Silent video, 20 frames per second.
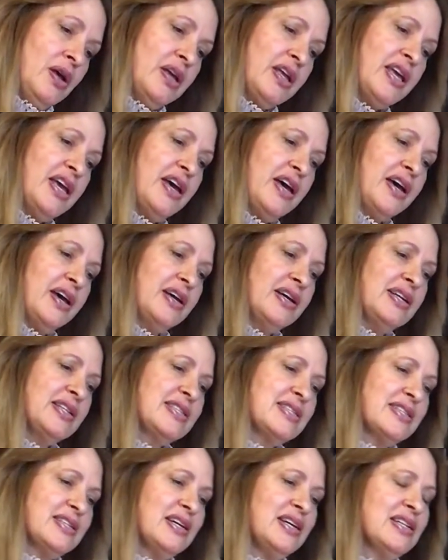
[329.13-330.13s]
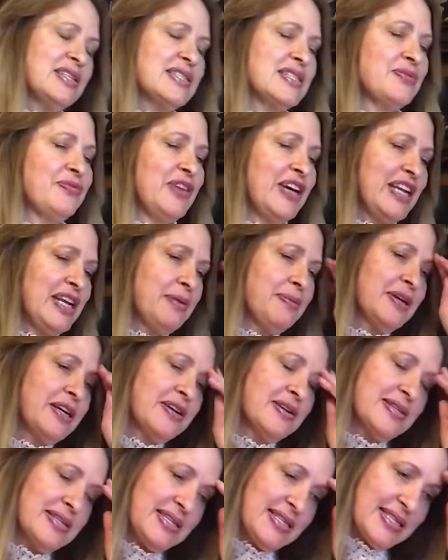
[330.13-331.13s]
Yeah, it's funny
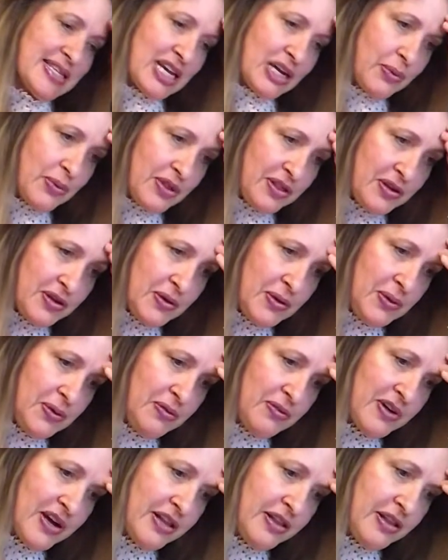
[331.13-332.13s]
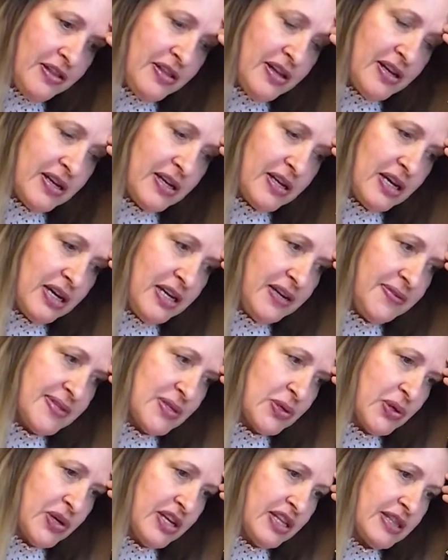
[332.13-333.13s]
because it's like with you, rather than kind of
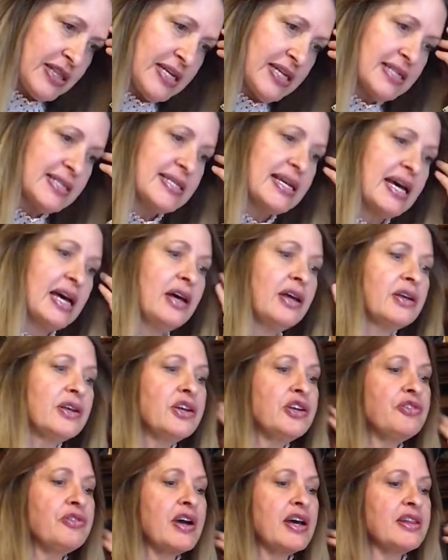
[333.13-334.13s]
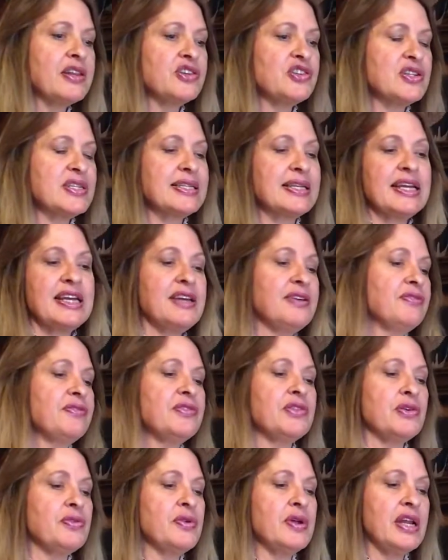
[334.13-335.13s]
sorting things out, you'd rather just
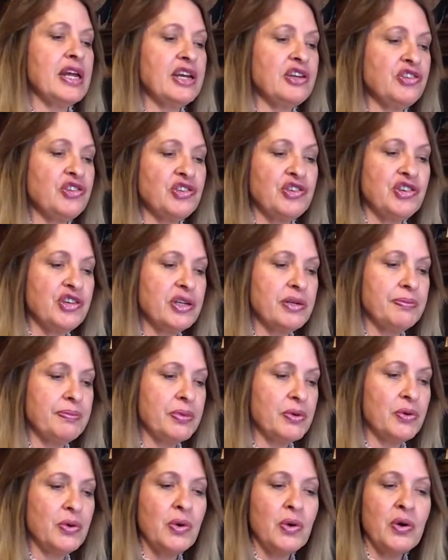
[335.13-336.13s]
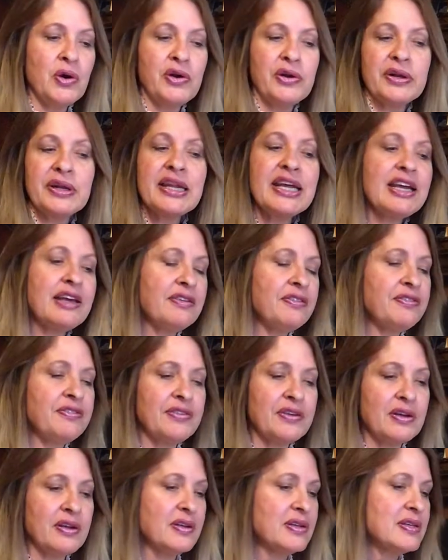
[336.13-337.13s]
leave the relationship or leave
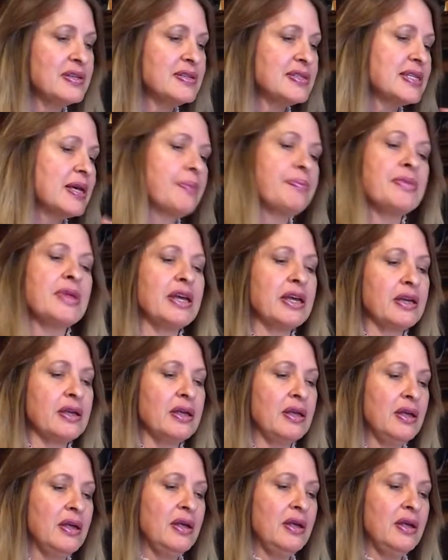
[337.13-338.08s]
something.